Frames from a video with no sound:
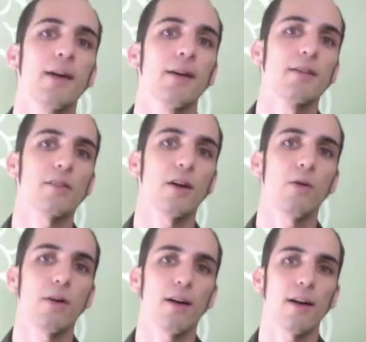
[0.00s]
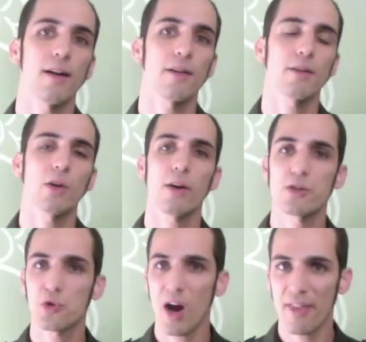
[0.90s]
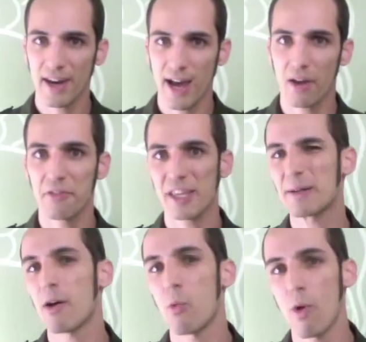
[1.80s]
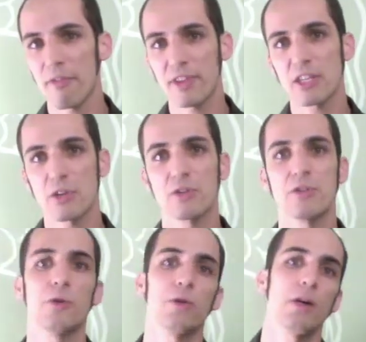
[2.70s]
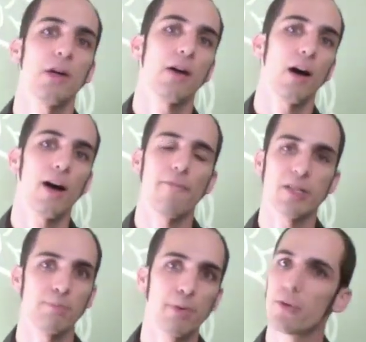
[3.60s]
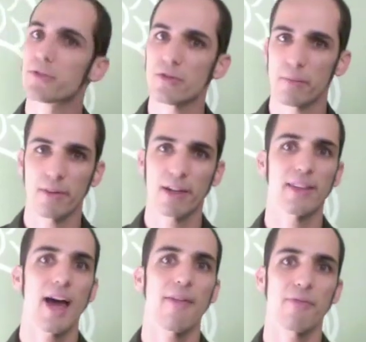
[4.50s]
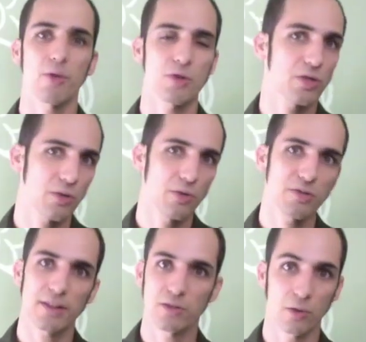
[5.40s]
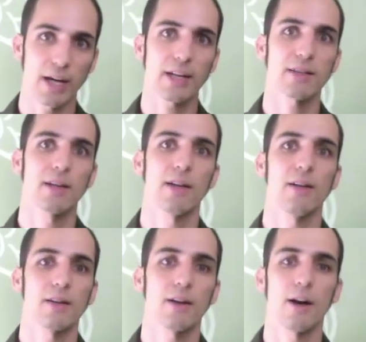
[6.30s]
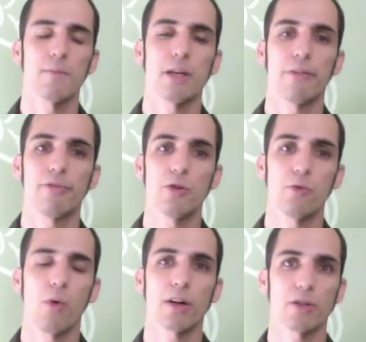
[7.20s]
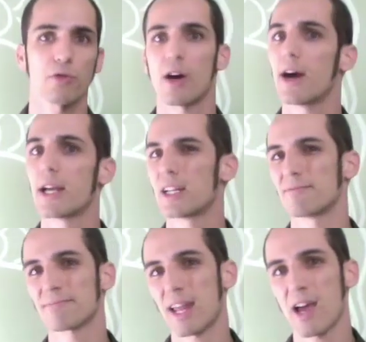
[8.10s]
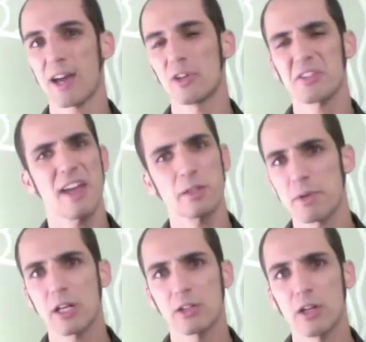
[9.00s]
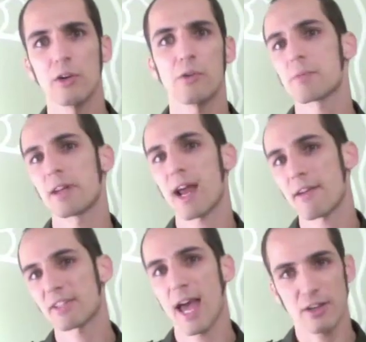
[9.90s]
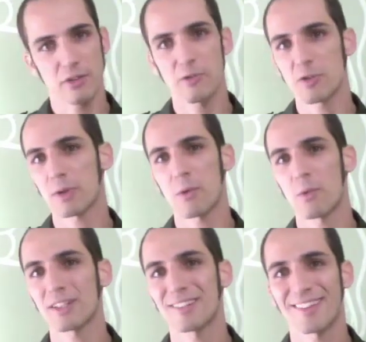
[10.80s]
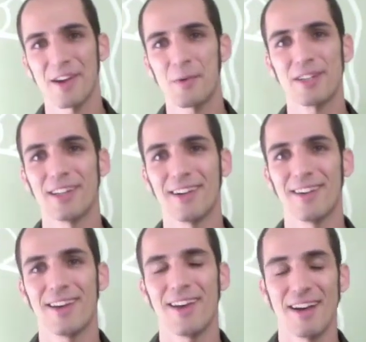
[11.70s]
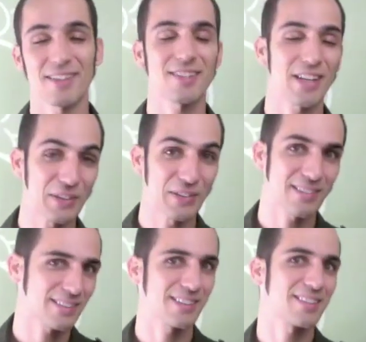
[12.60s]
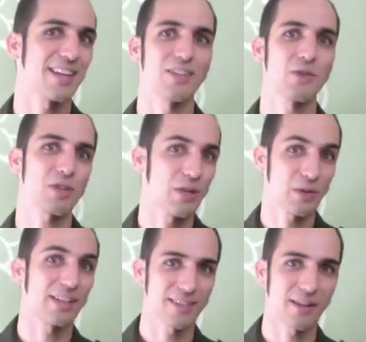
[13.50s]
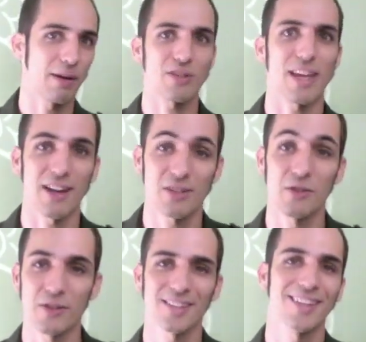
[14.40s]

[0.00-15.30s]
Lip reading: So go ahead and try that out. Think about one thing you can do. If it's boots or something like that, or shoes, that's great. If you want to try, I don't know, it doesn't have to be clothes. I mean, I have tattoos, but I wouldn't necessarily say that you should go get a bunch of tattoos.